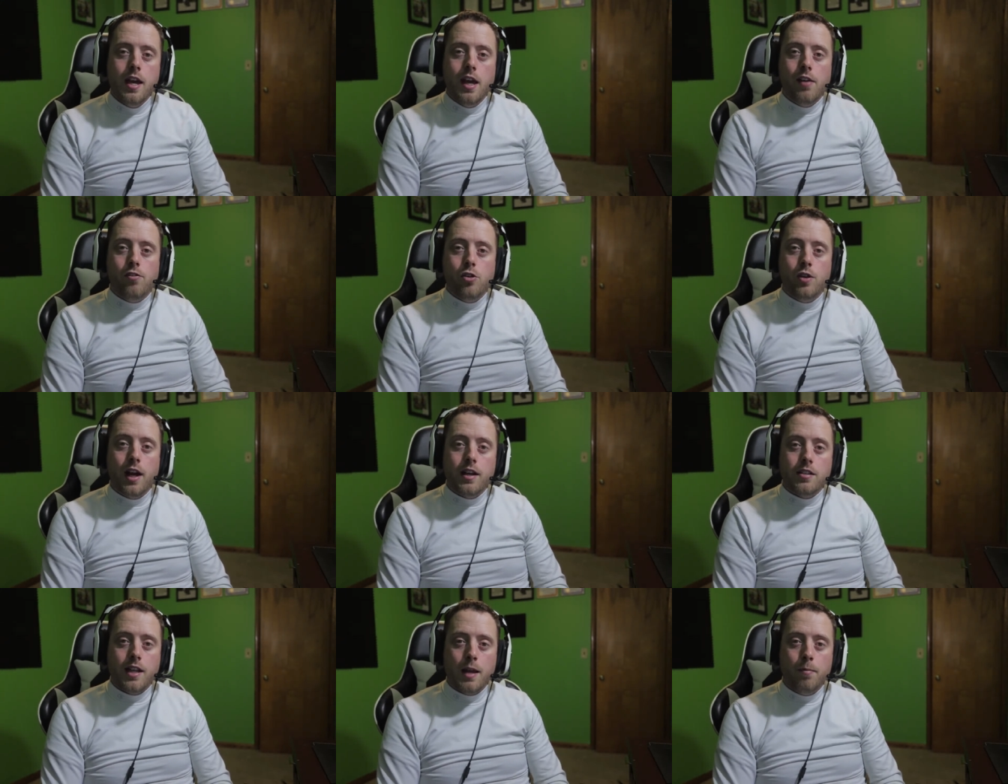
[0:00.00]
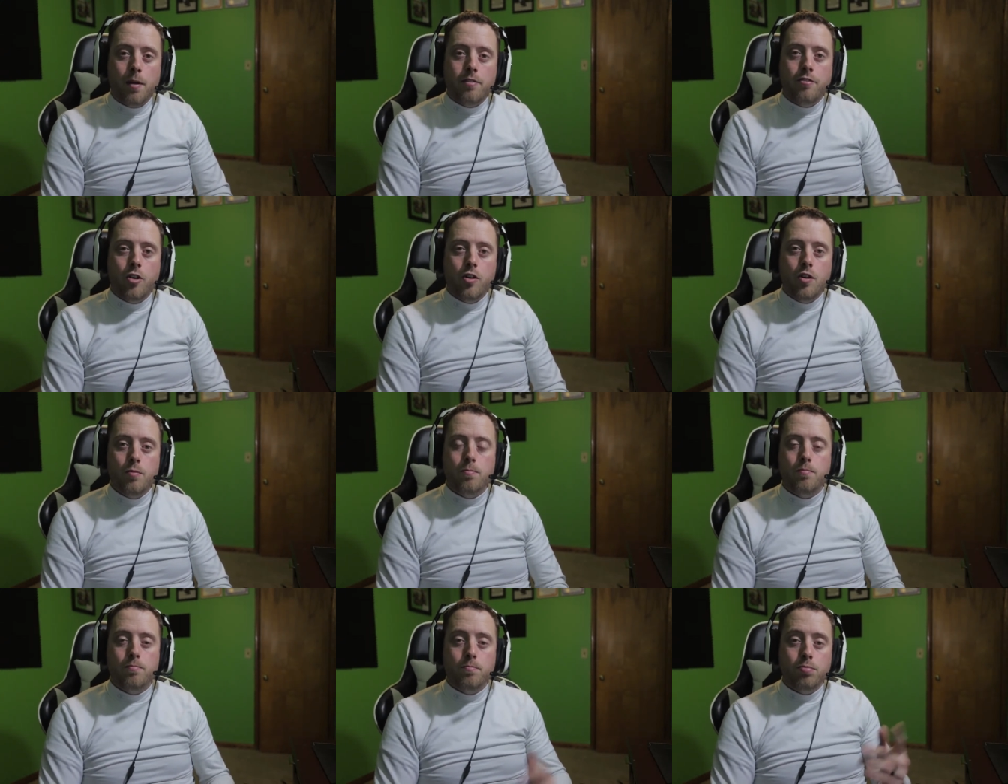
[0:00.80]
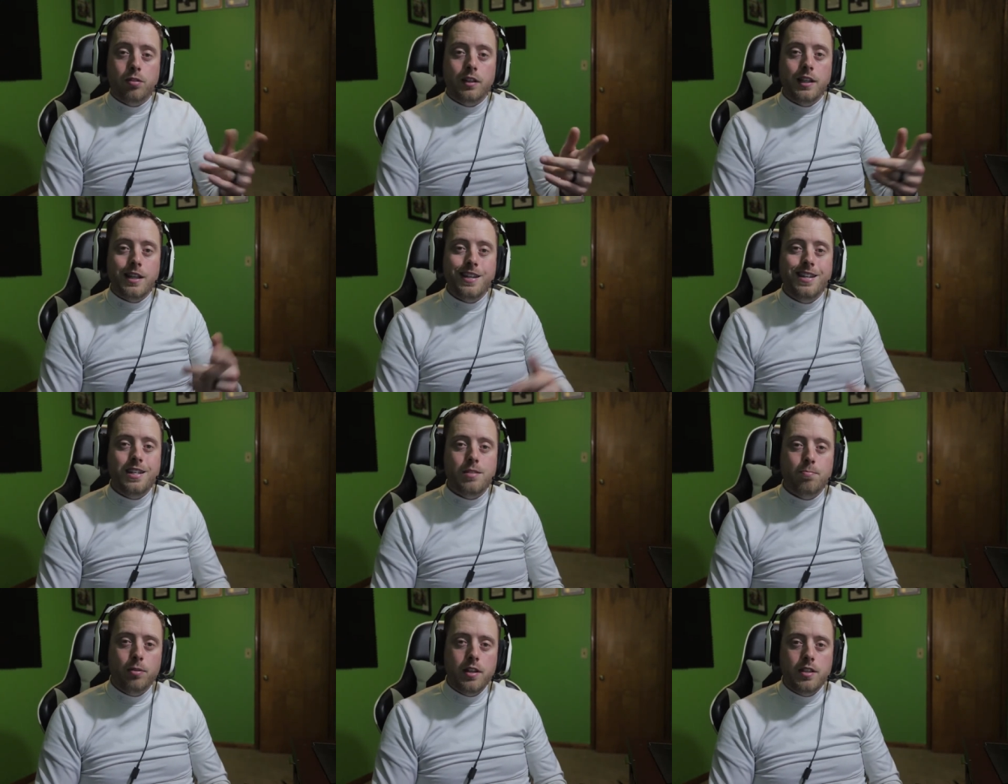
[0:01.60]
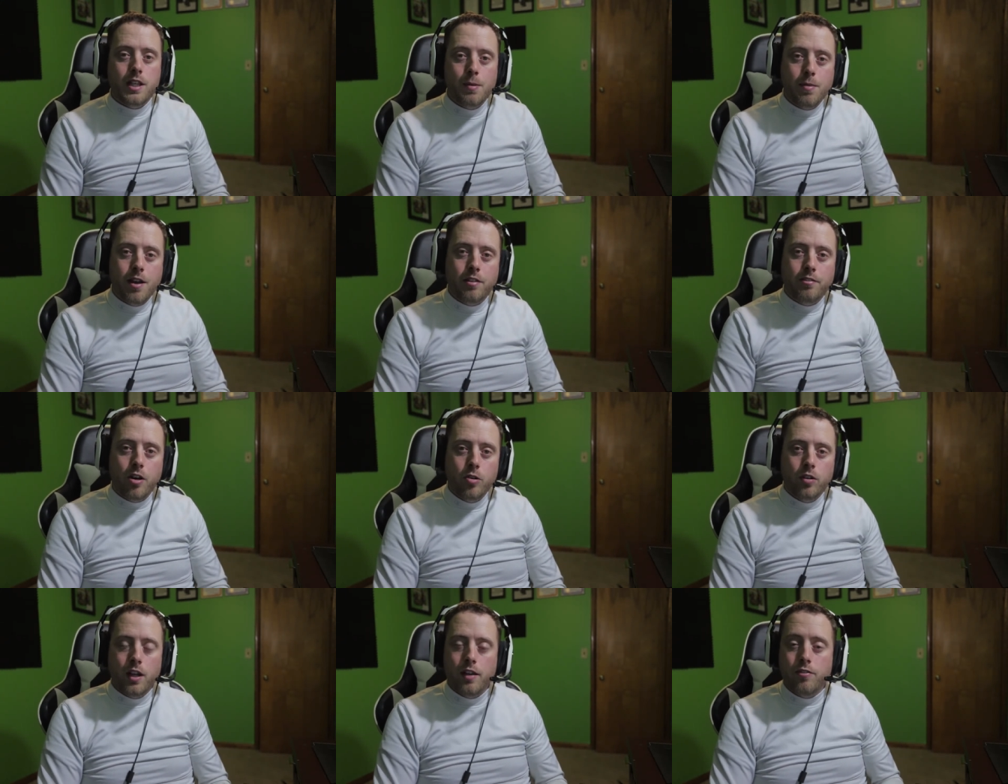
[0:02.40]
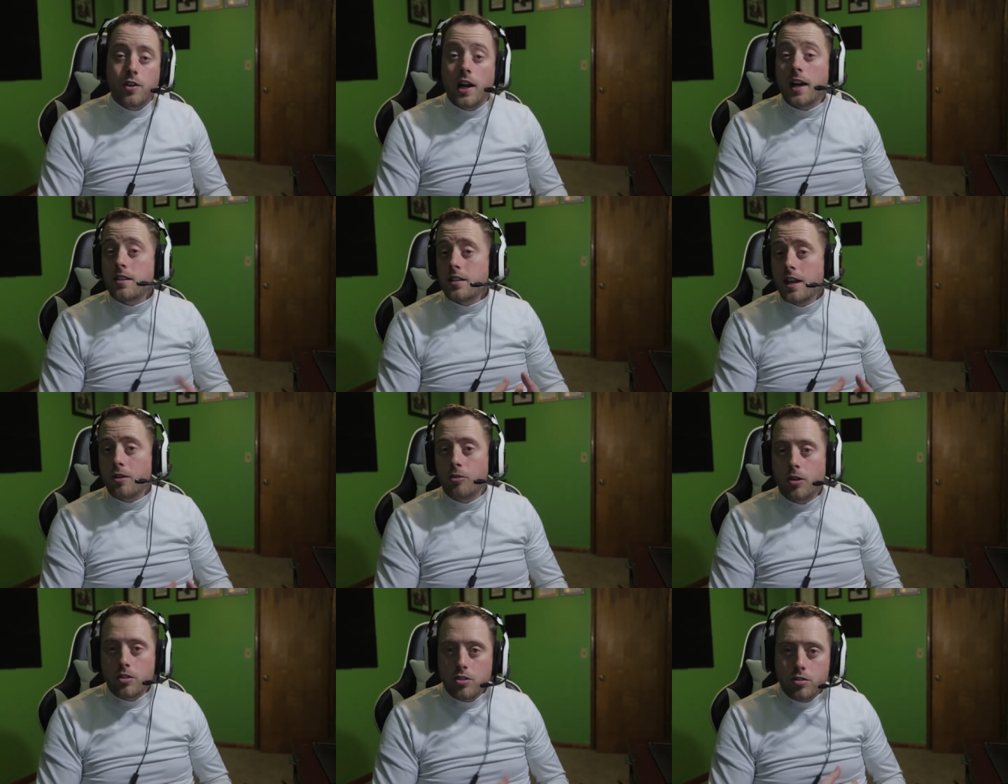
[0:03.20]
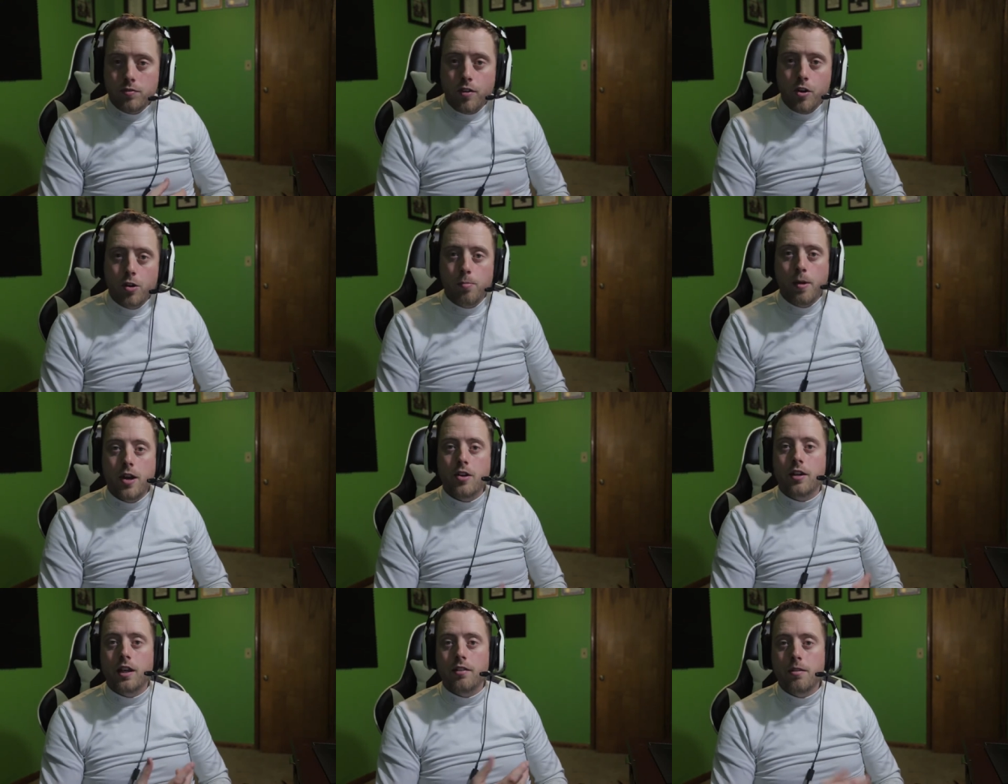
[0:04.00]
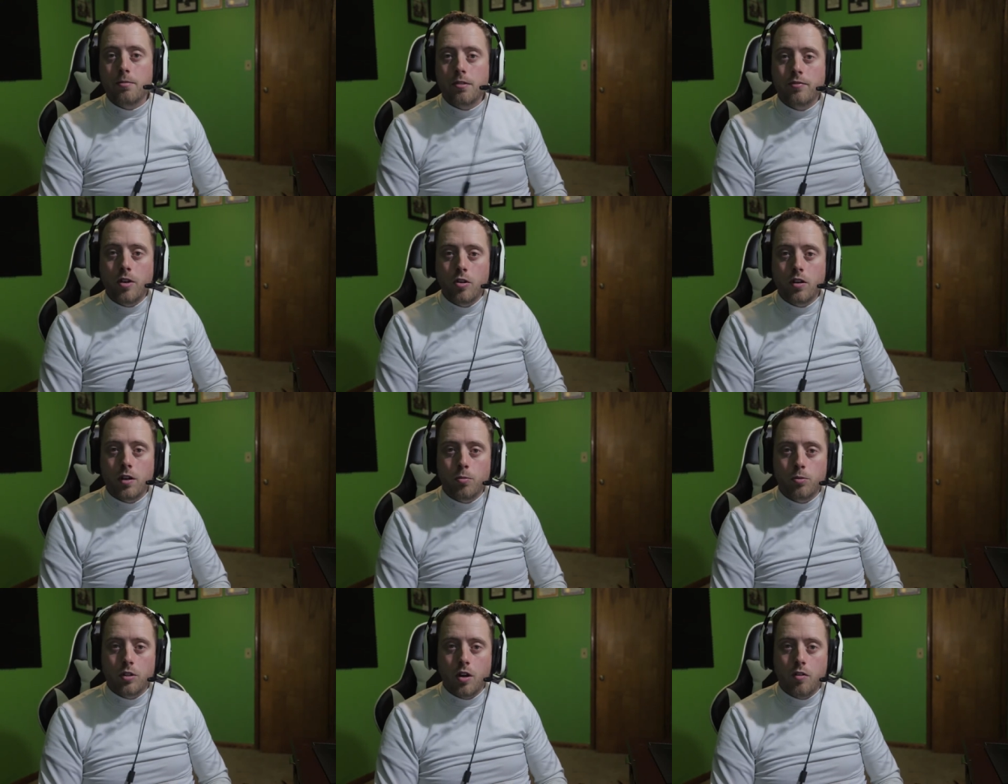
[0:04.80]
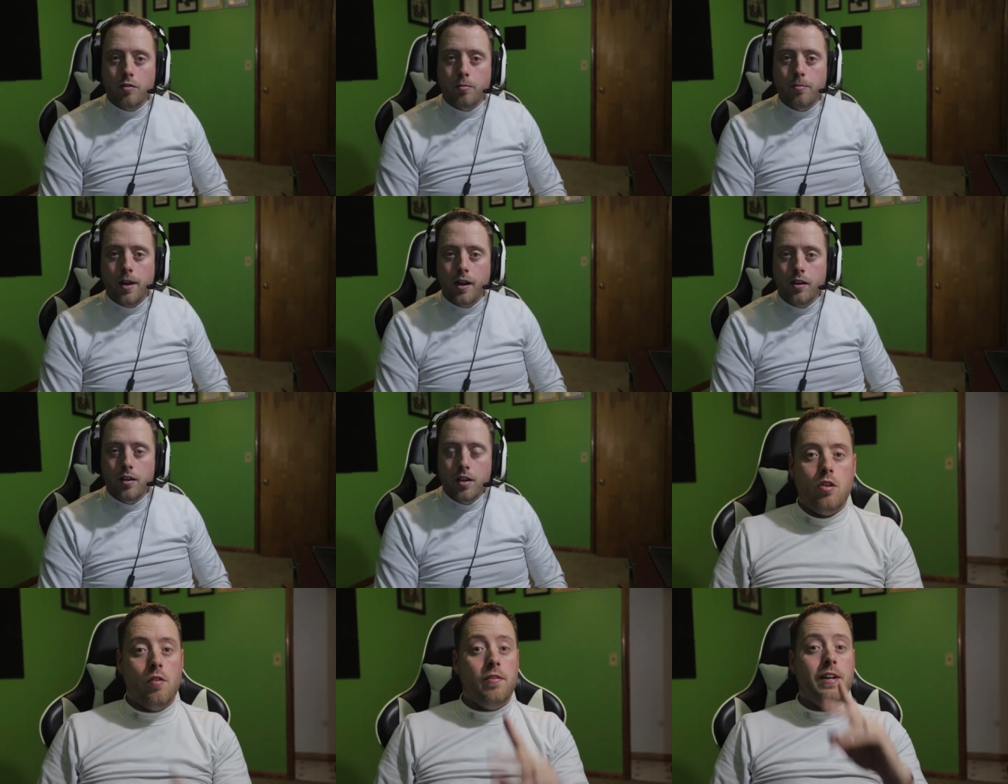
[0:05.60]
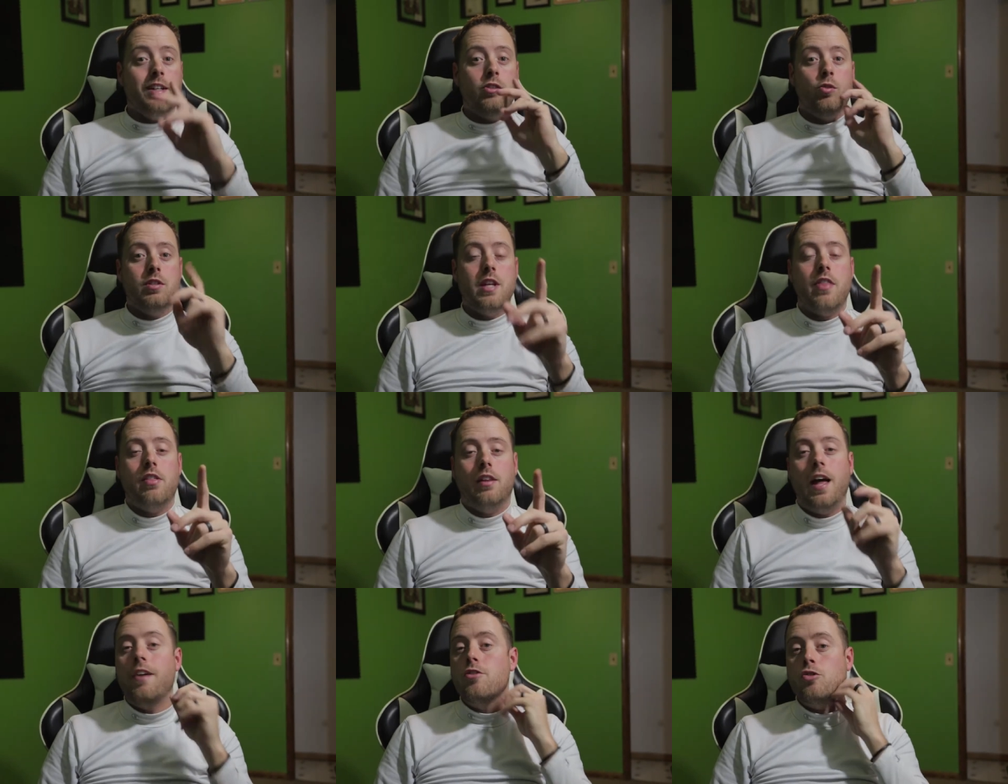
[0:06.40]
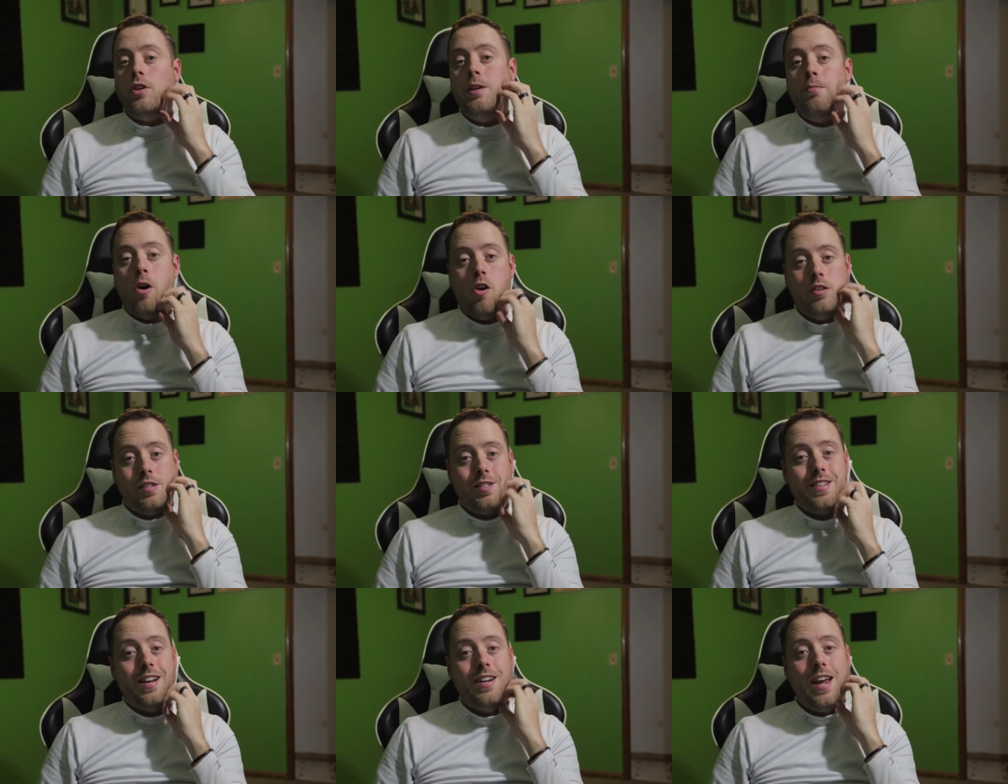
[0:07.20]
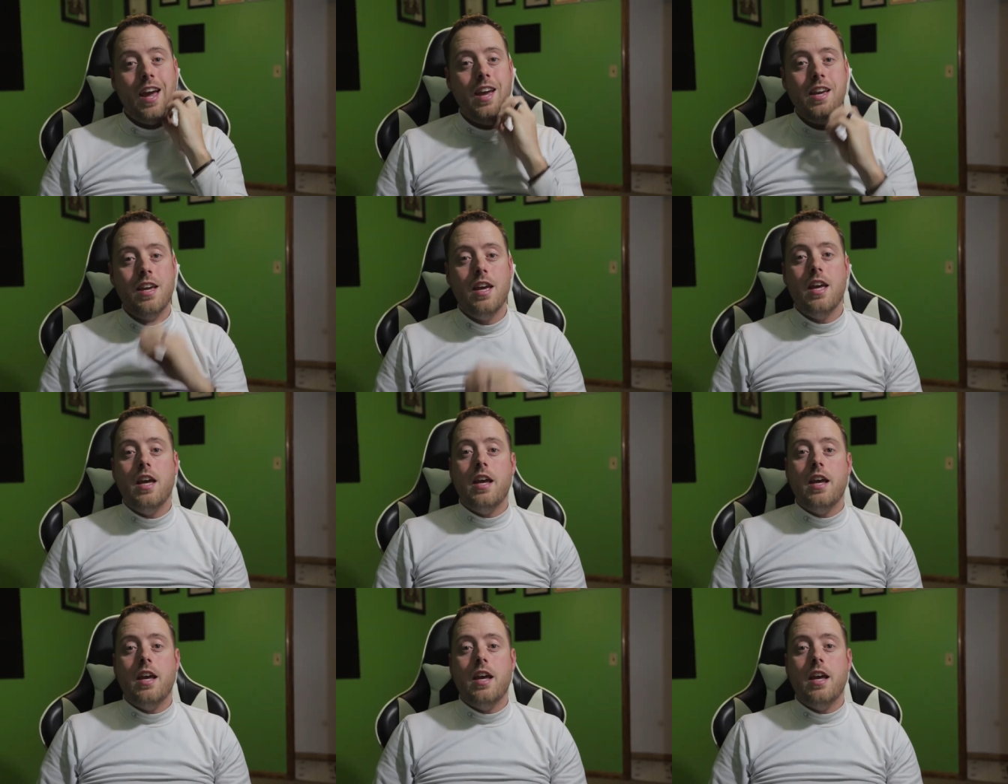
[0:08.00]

If you guys like my photo, please, please give me a vote. If you guys like Rookzer's photo better, give him a vote and we'll go from there. Don't forget to attend the live stream on Sunday